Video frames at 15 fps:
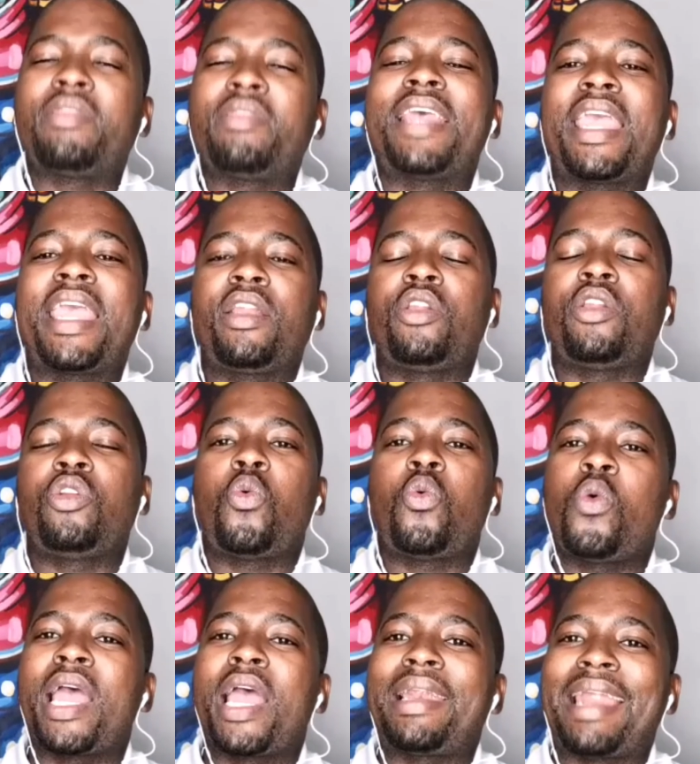then
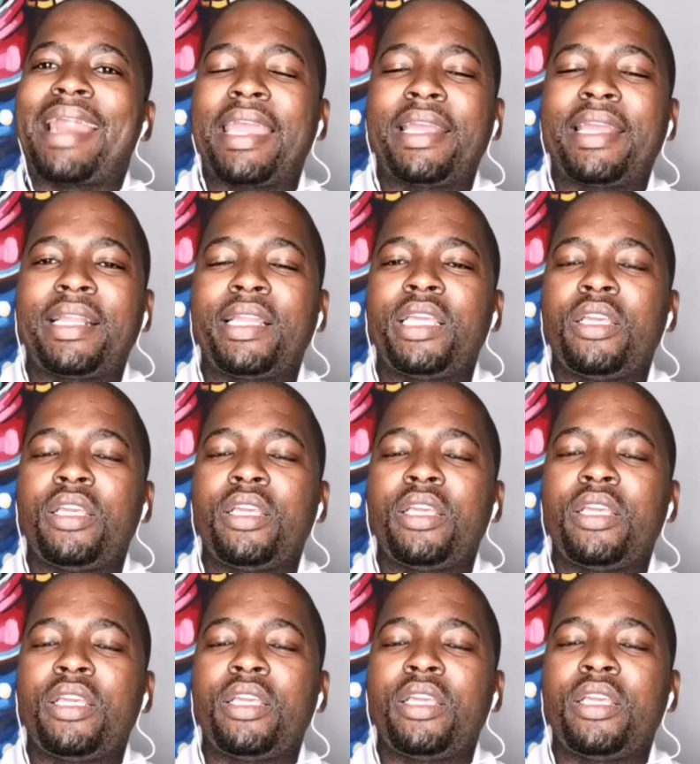mm-hmm. we are likely
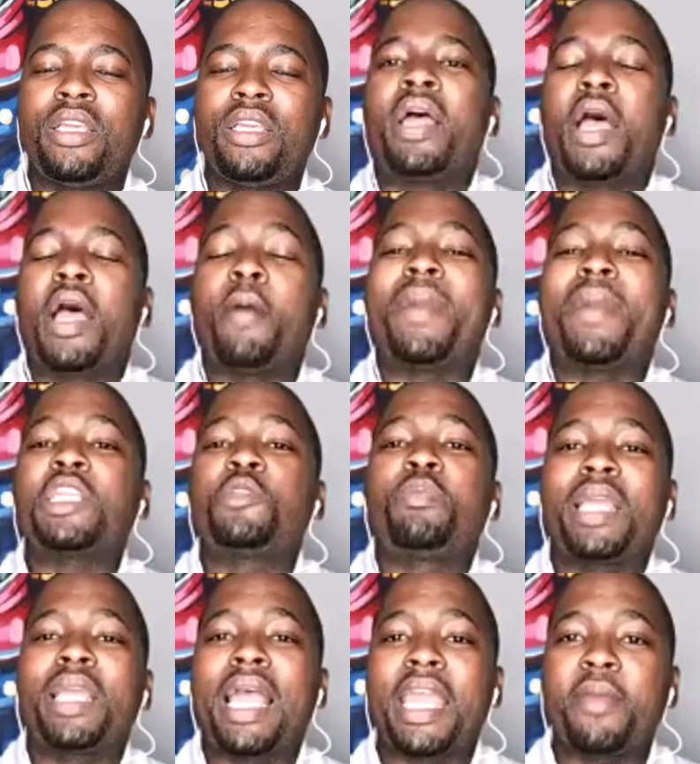to have a
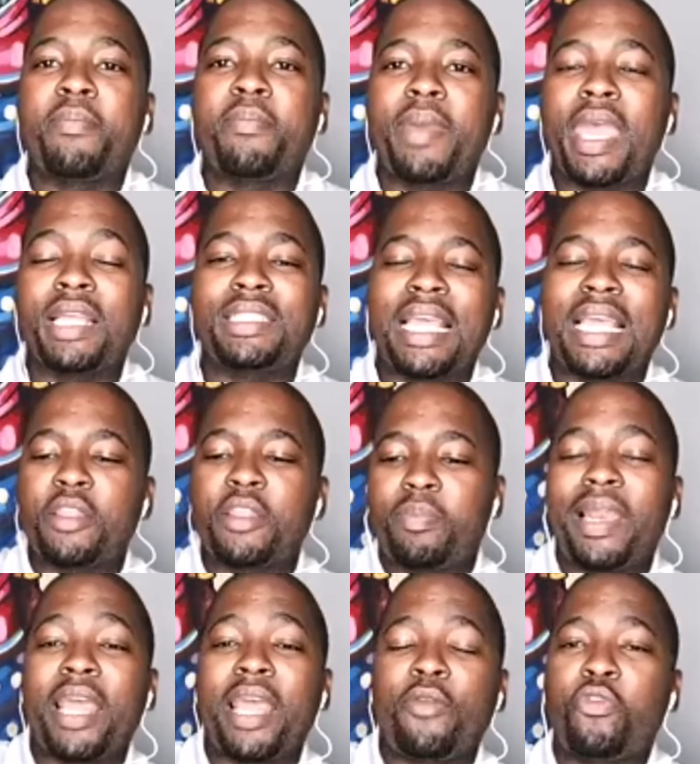much bigger impact and
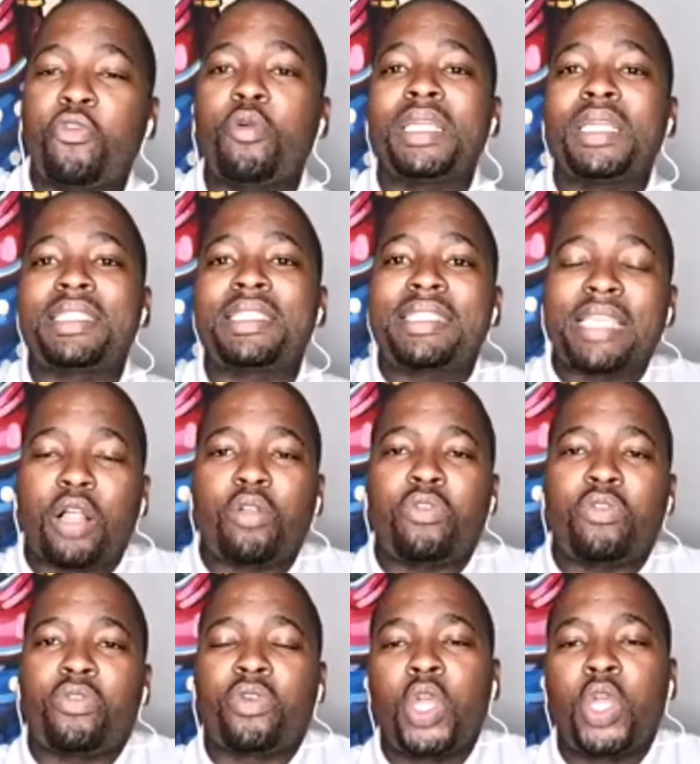the platform
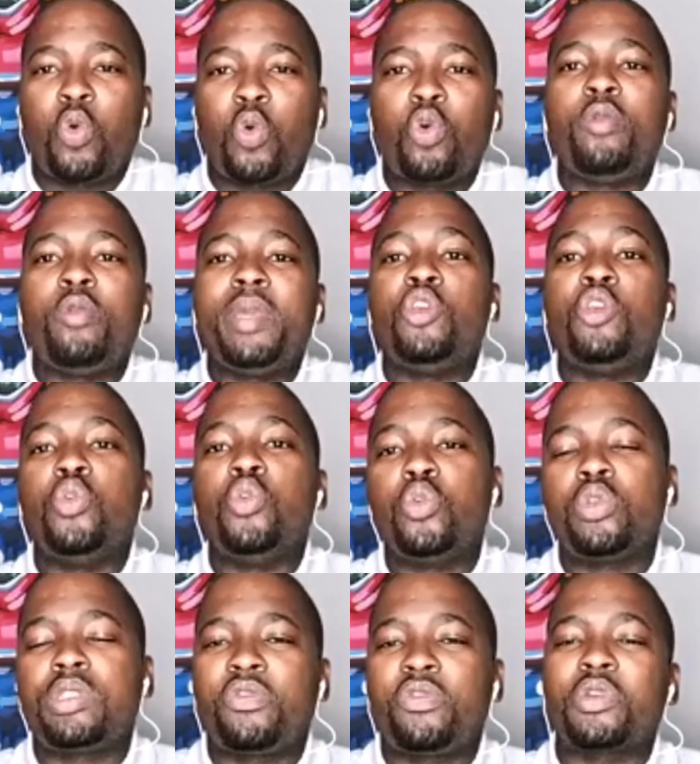itself will be
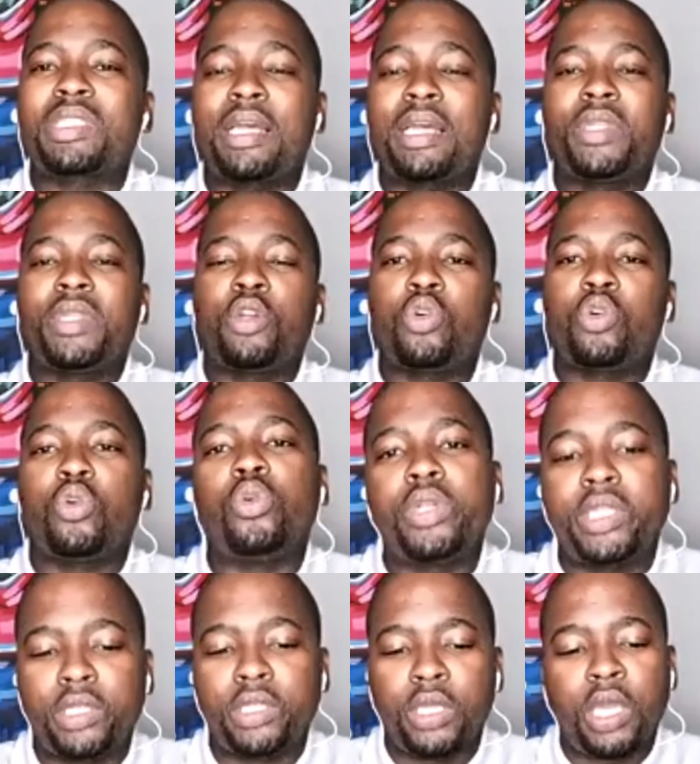used for something
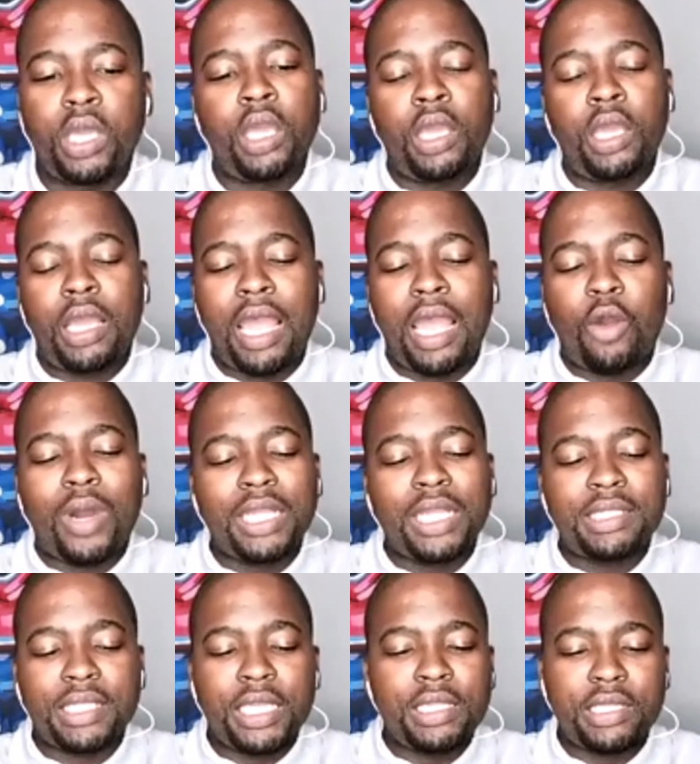good. I
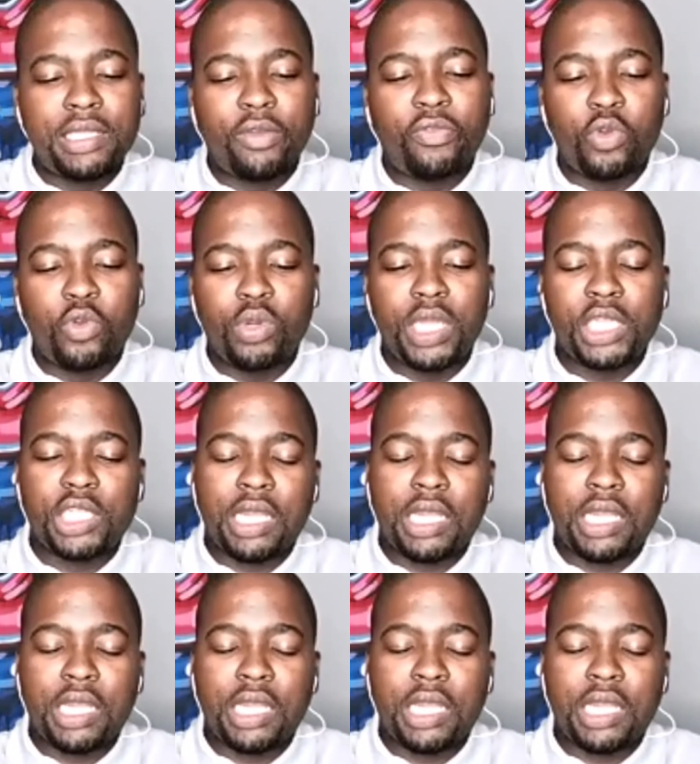once interviewed